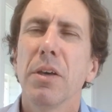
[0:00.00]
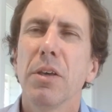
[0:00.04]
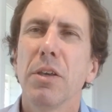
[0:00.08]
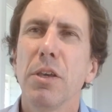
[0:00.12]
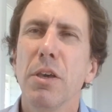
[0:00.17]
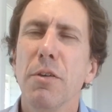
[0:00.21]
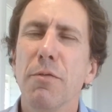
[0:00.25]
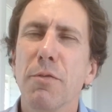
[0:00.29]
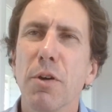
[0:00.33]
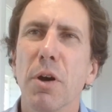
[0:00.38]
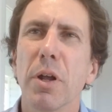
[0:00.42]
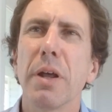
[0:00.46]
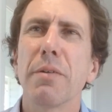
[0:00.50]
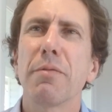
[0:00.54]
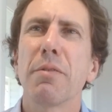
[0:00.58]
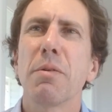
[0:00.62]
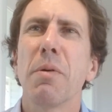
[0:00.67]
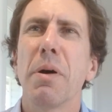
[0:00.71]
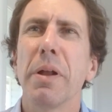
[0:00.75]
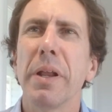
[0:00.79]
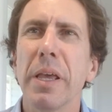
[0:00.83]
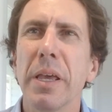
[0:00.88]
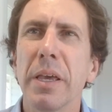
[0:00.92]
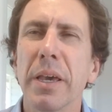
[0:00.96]
You've got
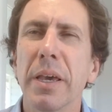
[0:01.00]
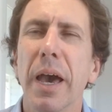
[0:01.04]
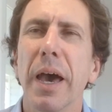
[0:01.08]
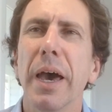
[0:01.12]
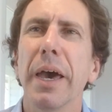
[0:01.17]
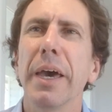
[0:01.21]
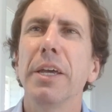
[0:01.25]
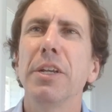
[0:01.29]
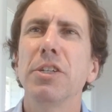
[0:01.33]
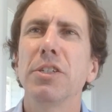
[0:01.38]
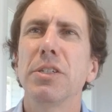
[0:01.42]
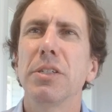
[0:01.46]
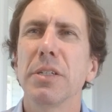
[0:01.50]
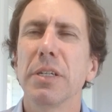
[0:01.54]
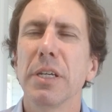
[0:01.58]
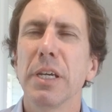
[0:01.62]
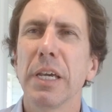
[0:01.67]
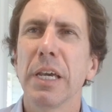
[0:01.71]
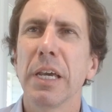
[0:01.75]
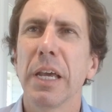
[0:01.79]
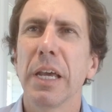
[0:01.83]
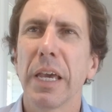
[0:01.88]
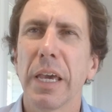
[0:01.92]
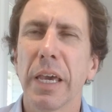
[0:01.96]
everyone engaged
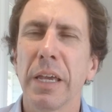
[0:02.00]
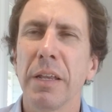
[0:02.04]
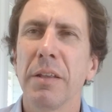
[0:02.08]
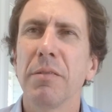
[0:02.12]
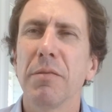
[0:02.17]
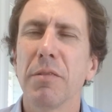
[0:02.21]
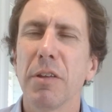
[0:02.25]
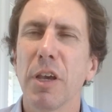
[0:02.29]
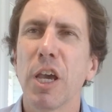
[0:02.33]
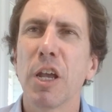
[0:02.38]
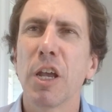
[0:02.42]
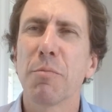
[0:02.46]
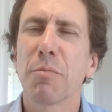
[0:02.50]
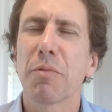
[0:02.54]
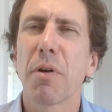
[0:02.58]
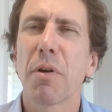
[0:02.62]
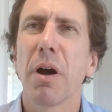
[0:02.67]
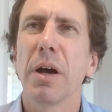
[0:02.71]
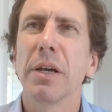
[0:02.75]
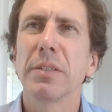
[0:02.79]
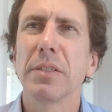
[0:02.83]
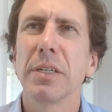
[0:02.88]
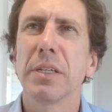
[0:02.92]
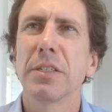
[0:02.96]
in
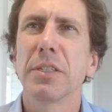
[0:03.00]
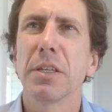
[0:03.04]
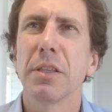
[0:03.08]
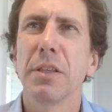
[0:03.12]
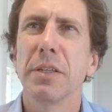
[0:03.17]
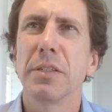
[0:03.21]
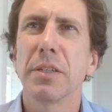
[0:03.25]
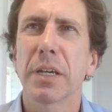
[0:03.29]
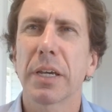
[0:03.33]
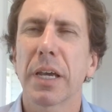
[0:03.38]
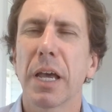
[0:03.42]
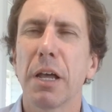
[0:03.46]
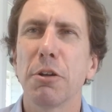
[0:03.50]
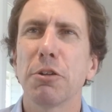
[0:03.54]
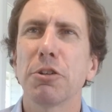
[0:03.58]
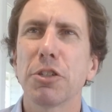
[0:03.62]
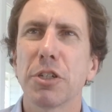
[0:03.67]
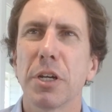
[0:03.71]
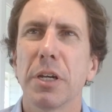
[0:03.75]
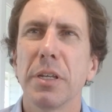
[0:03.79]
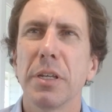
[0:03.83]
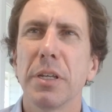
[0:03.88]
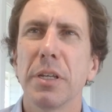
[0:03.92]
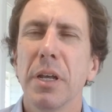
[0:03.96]
pricing. So there's a
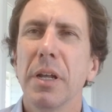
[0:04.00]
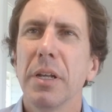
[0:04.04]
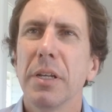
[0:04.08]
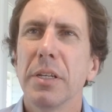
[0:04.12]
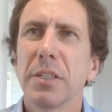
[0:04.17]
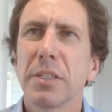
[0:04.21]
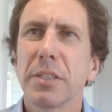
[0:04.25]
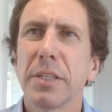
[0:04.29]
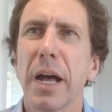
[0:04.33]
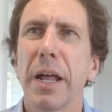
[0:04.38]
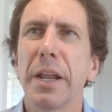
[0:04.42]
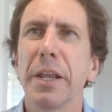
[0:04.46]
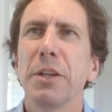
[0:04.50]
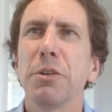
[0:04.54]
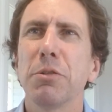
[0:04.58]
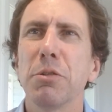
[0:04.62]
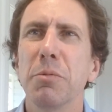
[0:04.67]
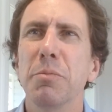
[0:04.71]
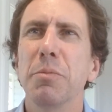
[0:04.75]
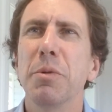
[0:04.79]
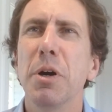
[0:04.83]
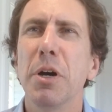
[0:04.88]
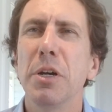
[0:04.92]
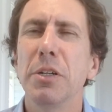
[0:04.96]
culture starting
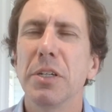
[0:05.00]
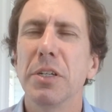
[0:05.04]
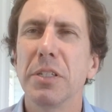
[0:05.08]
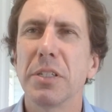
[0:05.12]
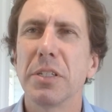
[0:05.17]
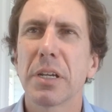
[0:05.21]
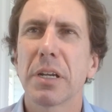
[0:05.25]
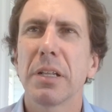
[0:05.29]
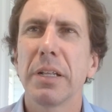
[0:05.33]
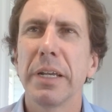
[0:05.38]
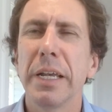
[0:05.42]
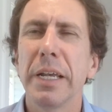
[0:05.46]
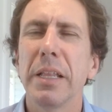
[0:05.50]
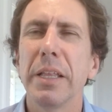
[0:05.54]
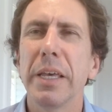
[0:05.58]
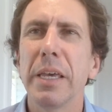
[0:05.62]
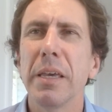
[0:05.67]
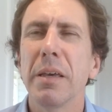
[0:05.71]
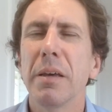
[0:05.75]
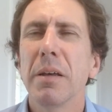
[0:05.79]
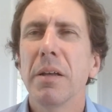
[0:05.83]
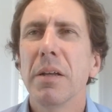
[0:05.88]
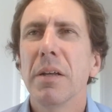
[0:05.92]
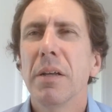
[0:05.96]
to emerge. It's
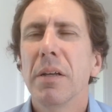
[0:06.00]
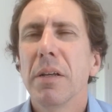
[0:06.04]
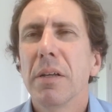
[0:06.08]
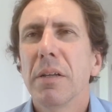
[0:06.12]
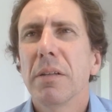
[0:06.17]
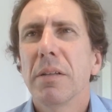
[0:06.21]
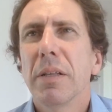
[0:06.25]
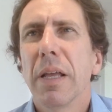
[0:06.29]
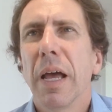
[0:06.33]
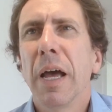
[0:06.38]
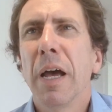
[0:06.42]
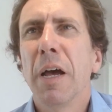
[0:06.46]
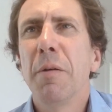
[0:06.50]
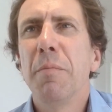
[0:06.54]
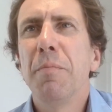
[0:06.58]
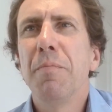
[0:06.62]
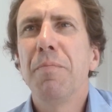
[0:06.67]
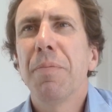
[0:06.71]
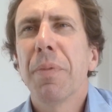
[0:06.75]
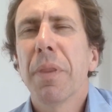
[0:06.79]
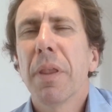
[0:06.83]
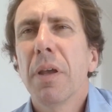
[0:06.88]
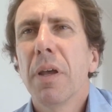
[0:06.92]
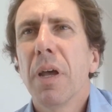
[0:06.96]
clearly
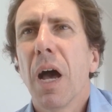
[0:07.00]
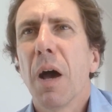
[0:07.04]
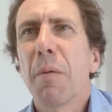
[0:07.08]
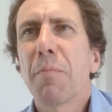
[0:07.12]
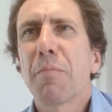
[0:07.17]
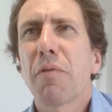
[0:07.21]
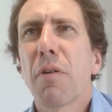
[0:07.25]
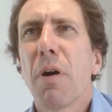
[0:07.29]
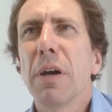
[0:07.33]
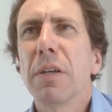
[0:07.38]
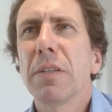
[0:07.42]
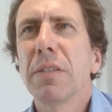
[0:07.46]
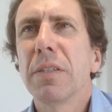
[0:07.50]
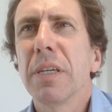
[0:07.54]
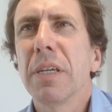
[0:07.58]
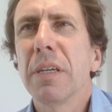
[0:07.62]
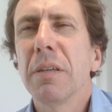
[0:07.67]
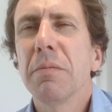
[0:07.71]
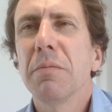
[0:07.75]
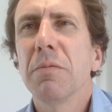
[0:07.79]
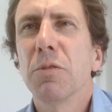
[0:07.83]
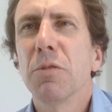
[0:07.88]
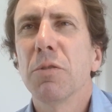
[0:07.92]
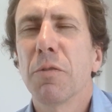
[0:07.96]
a
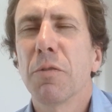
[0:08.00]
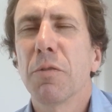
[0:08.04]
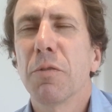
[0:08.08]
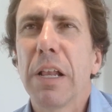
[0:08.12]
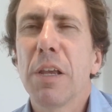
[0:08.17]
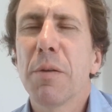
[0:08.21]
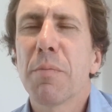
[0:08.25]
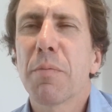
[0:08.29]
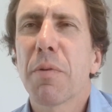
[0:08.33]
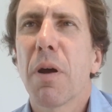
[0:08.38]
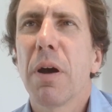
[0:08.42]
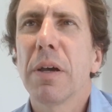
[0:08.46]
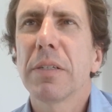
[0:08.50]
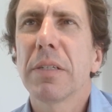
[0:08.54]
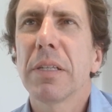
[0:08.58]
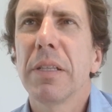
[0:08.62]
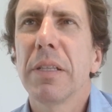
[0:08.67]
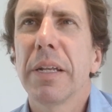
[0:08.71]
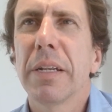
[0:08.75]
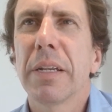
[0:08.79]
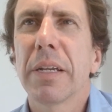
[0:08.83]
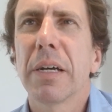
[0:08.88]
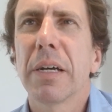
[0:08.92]
pricing or value pricing led